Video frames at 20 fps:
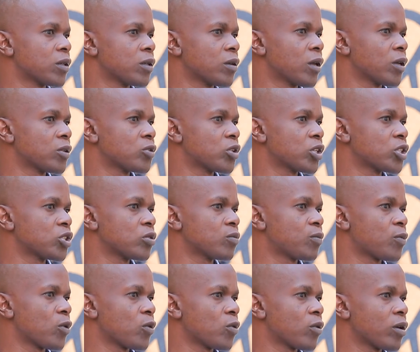education
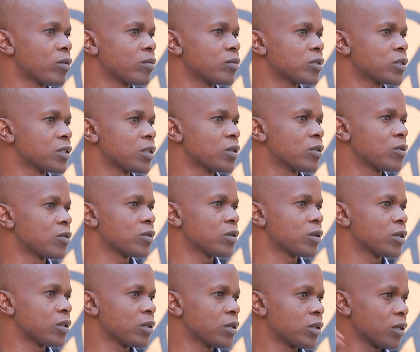programs
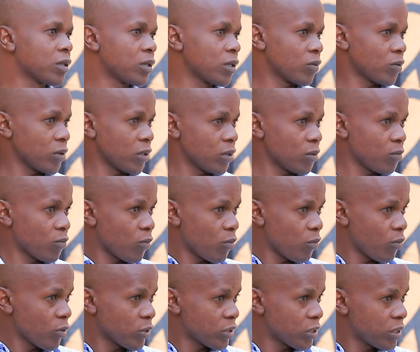in
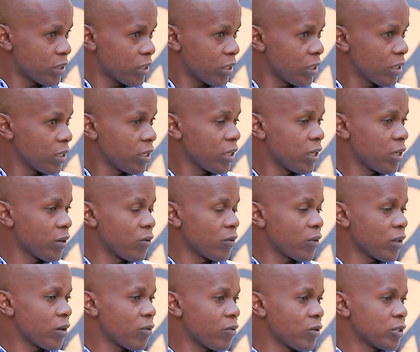mostly in
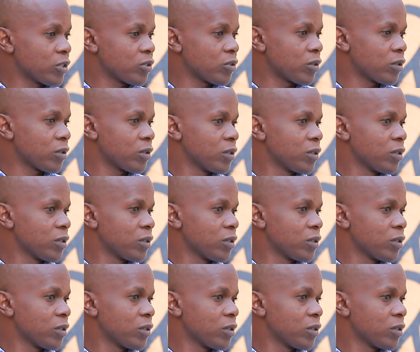northern region,